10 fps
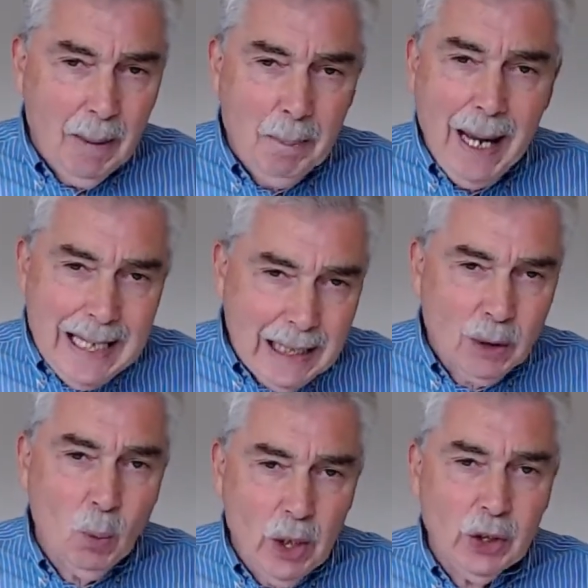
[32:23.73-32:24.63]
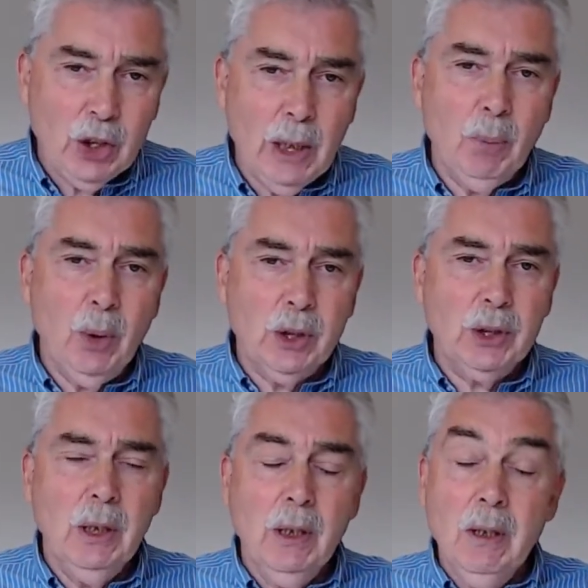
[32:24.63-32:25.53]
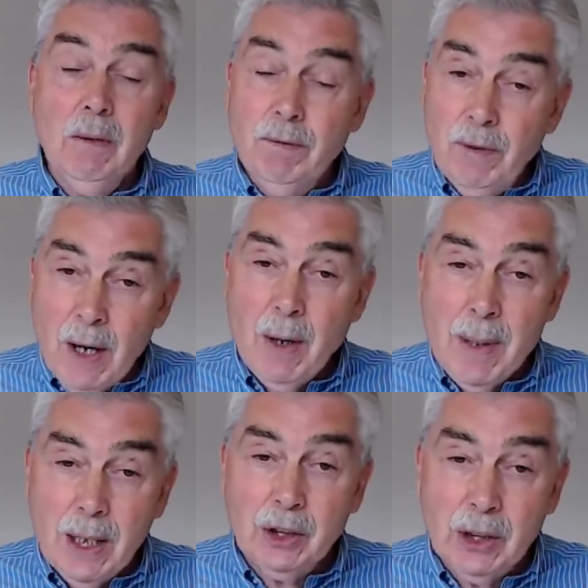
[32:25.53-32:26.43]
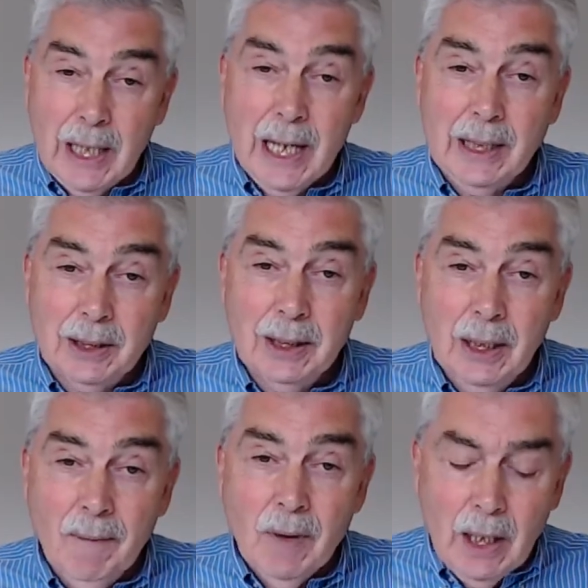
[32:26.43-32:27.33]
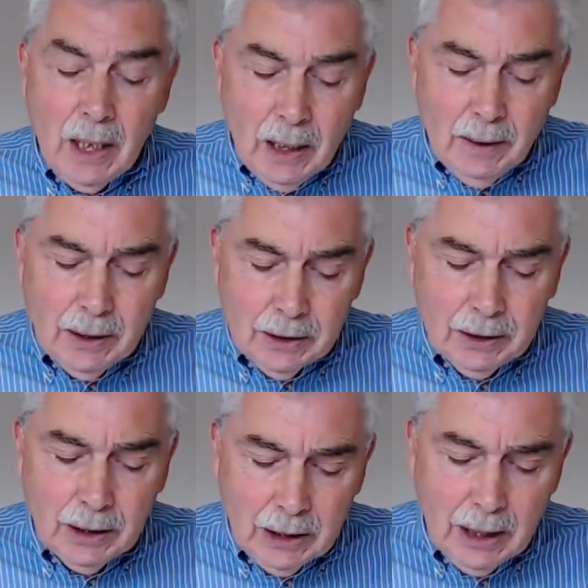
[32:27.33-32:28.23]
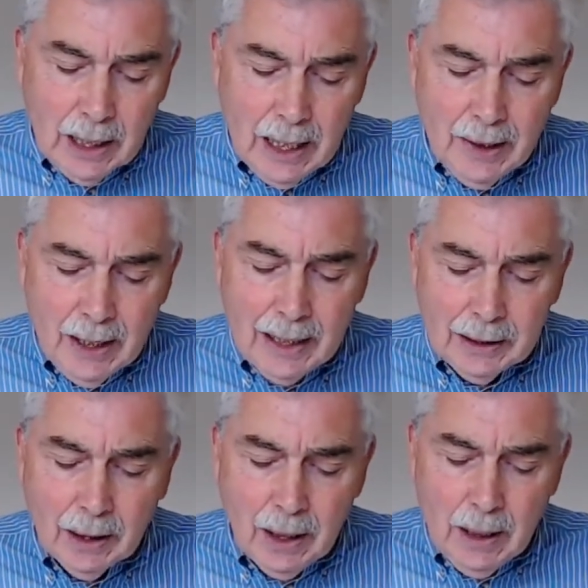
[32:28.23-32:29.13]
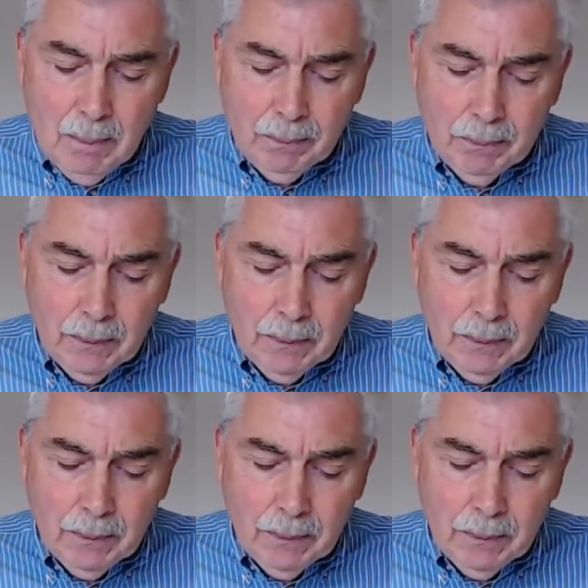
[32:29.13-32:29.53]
pagan worship was very much the case in this city at that time.